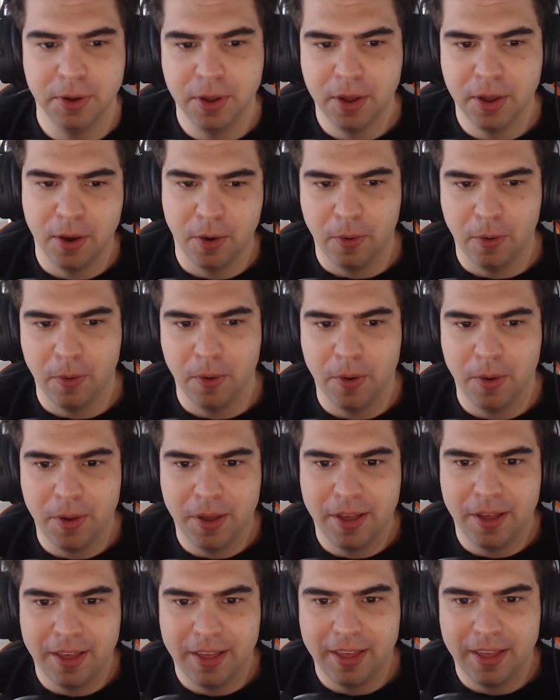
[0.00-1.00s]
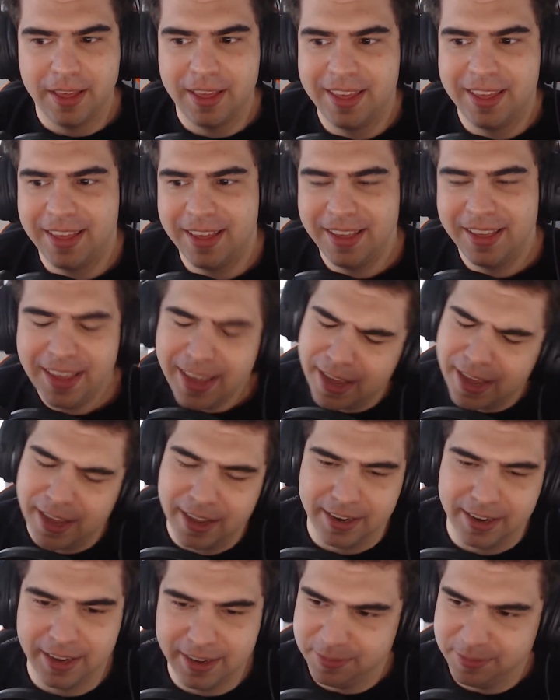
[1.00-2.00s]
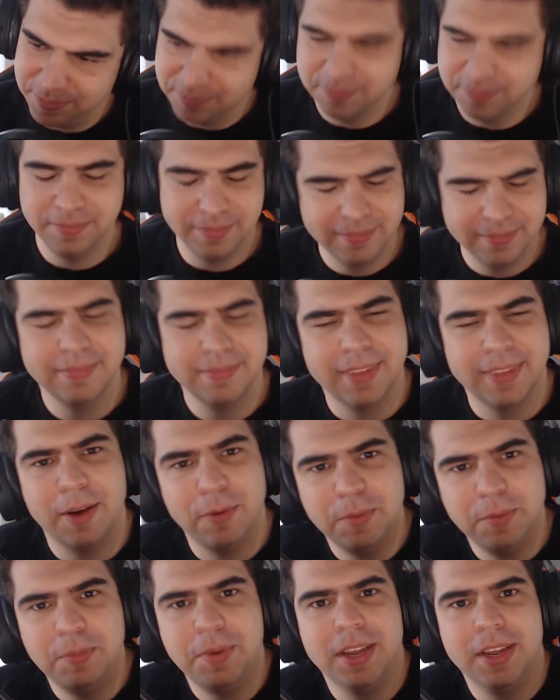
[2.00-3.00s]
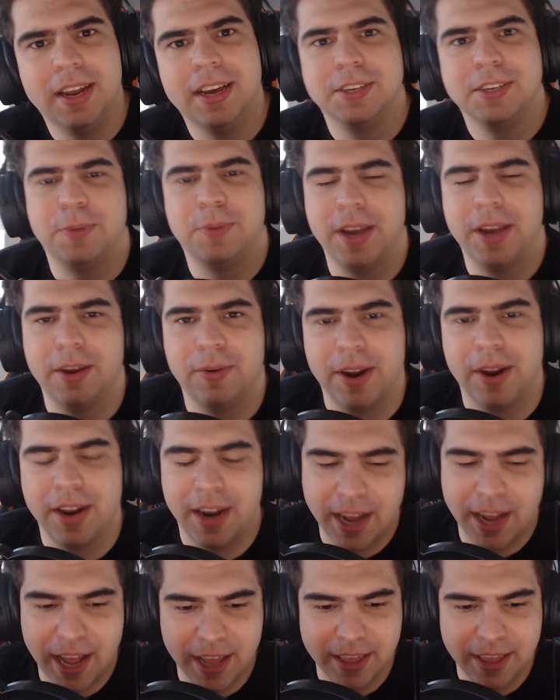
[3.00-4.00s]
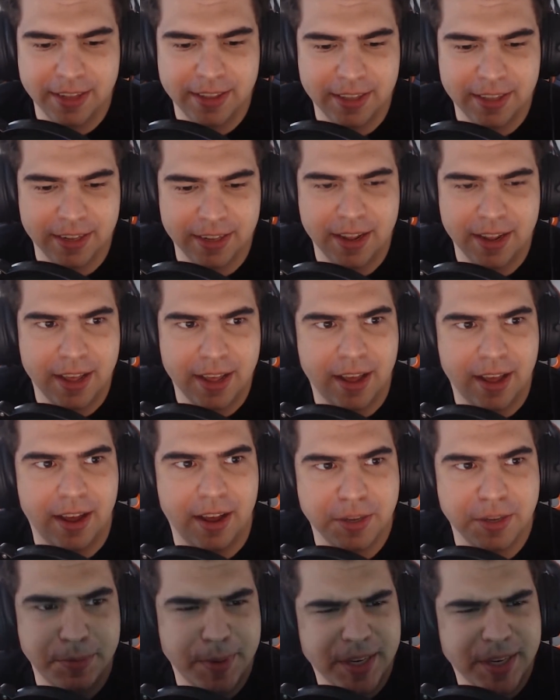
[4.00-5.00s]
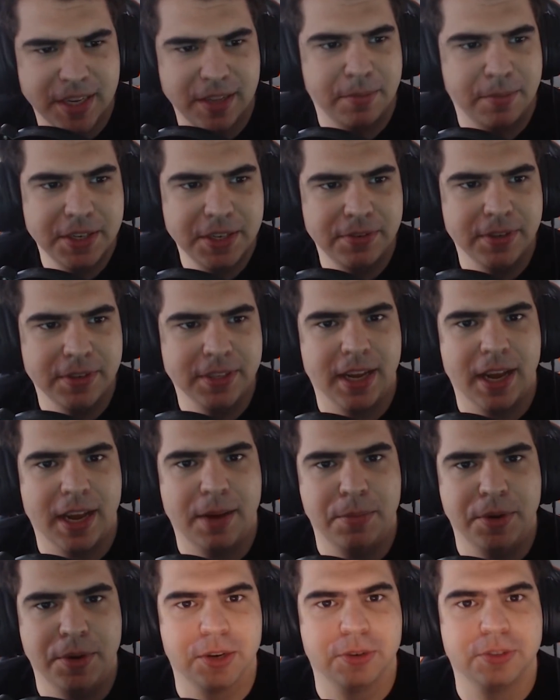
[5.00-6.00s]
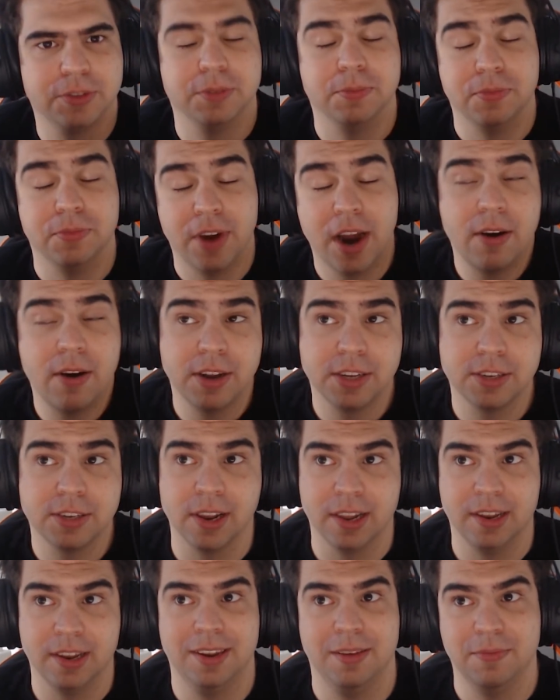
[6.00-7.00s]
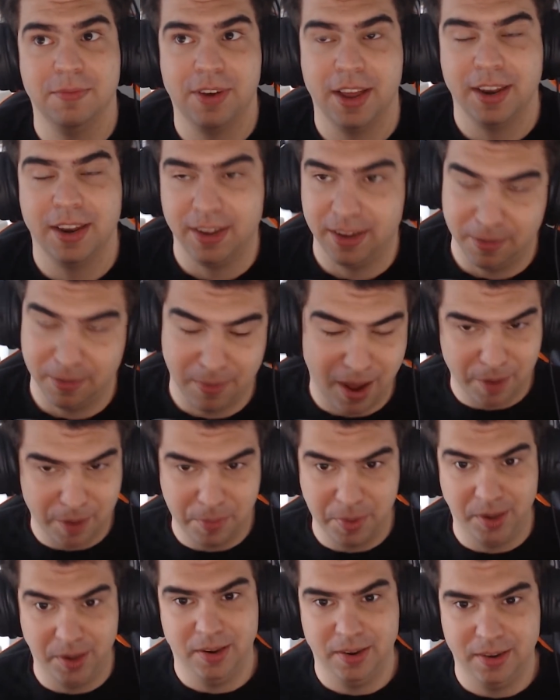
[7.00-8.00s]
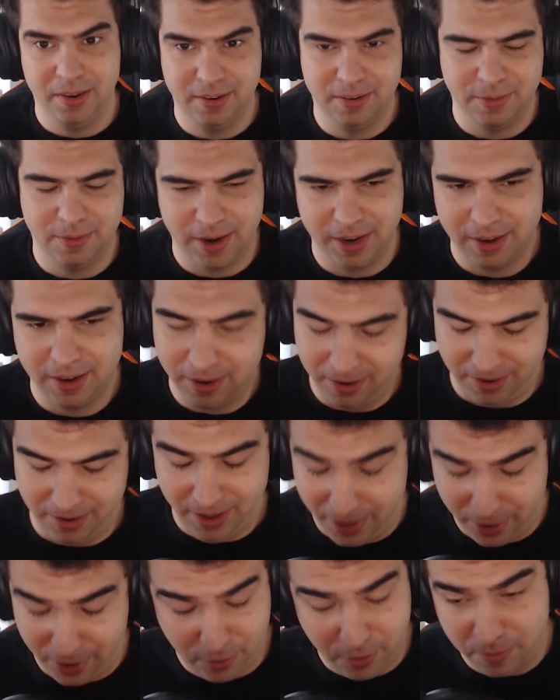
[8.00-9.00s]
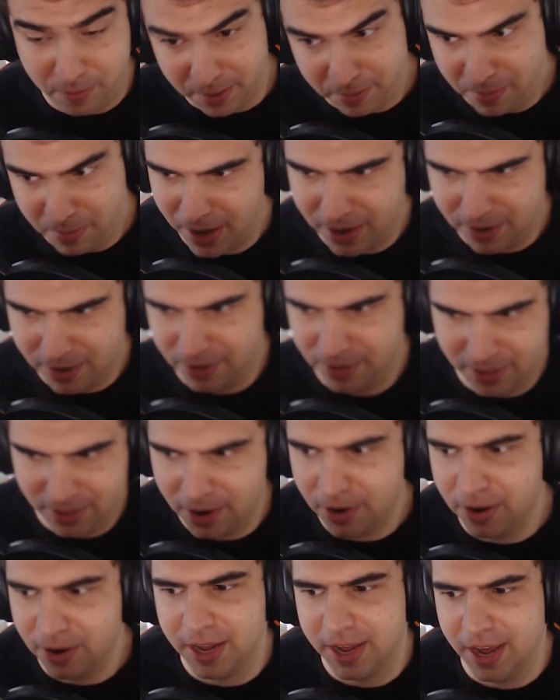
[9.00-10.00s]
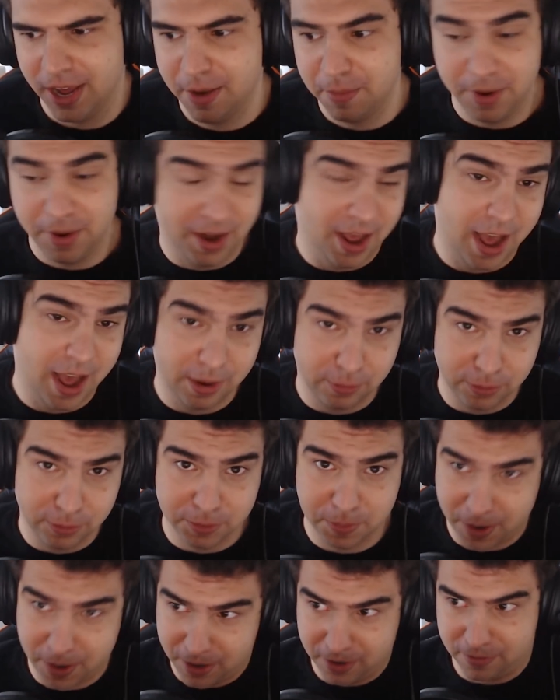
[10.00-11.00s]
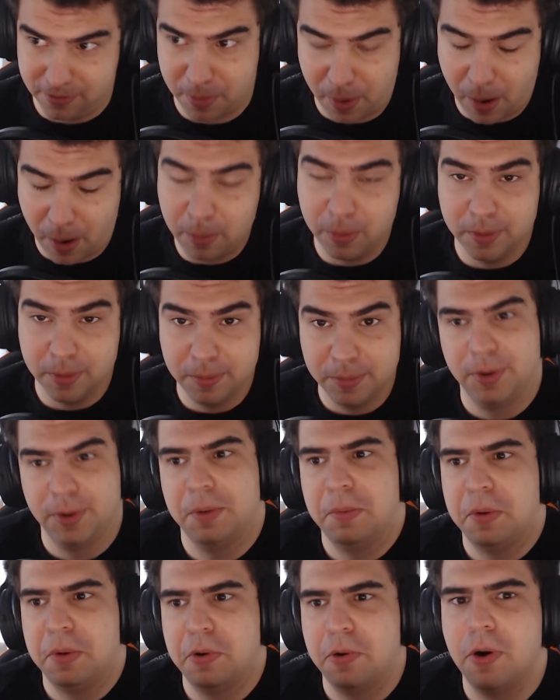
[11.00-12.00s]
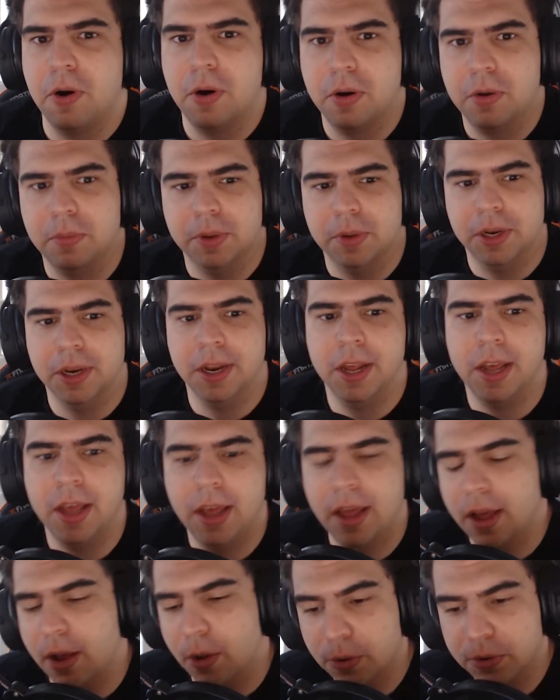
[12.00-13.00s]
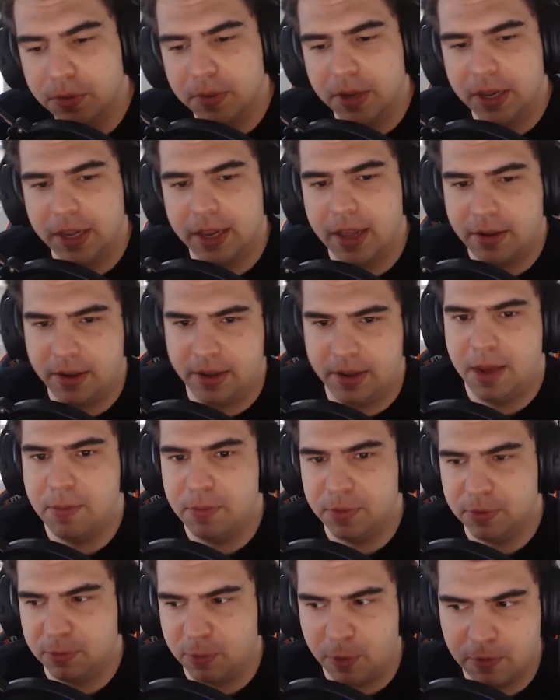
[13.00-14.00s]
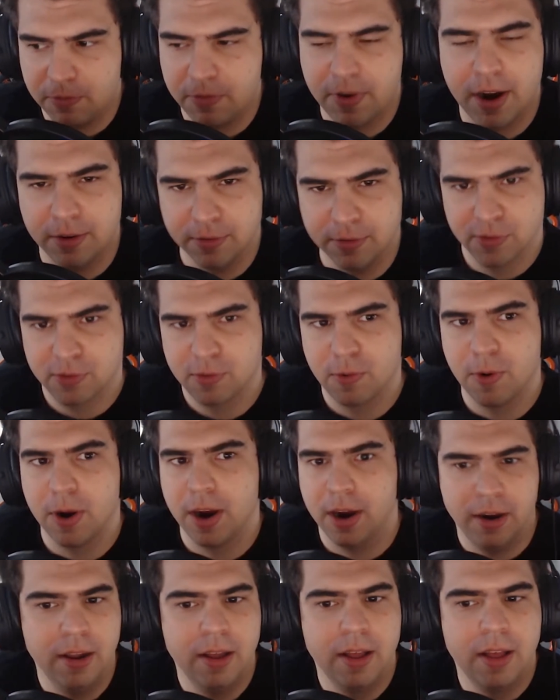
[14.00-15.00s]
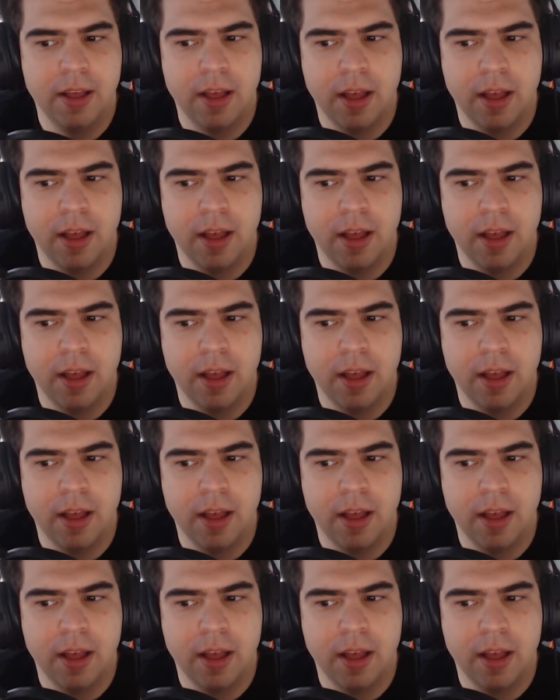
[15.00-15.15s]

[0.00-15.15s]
to, yeah, like that would be a nice way, right? Like I think that, especially the Misfits game, we showed some very solid team fighting, in my opinion, right? Like, could have been better in the early game, and I was part of the problem. Don't get me wrong, but ultimately that game was won fair and square.